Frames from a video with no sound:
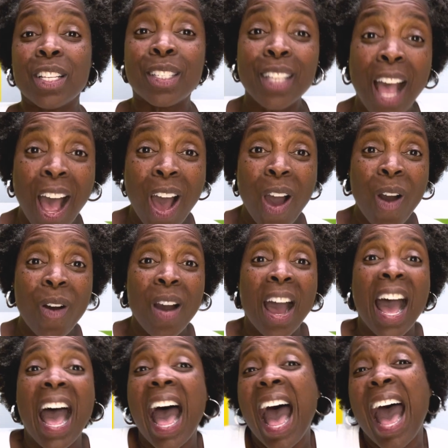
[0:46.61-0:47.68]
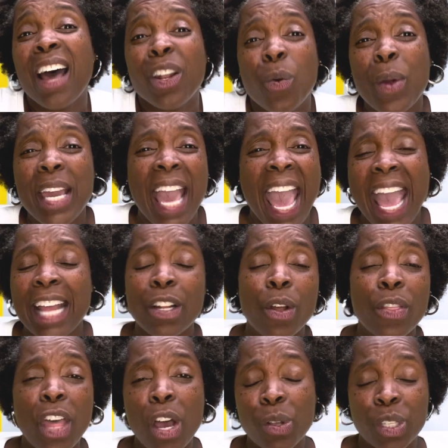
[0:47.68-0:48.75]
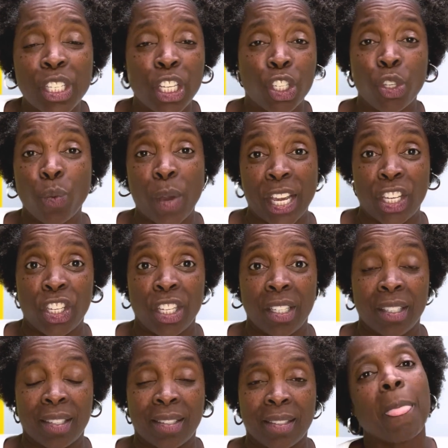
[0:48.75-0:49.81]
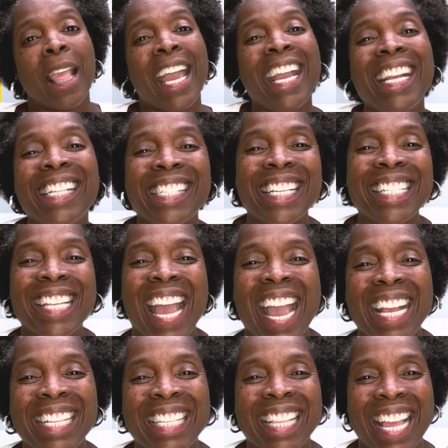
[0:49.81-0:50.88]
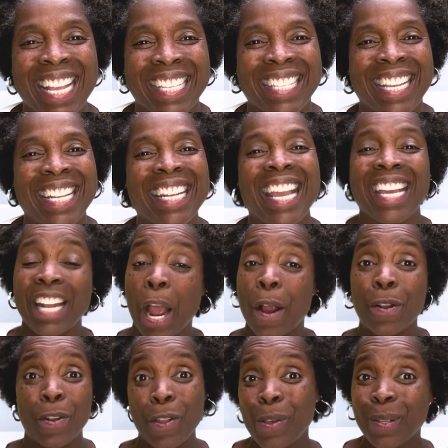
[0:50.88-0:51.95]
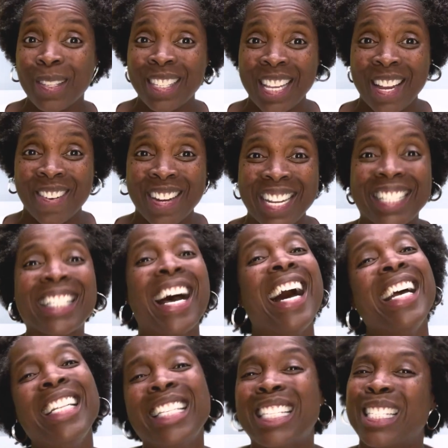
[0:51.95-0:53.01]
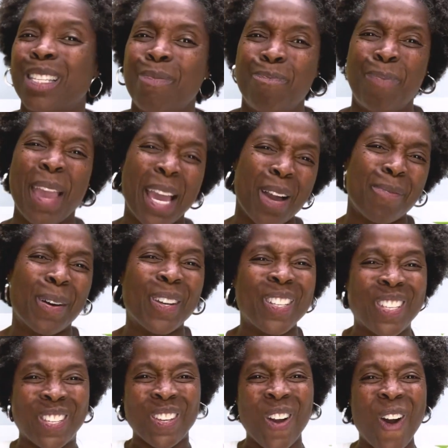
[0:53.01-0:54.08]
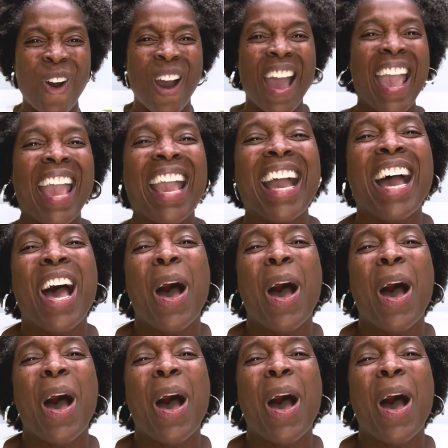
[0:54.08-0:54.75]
So, how do we handle those situations? In today's lesson in our new series, Unspeakable Joy,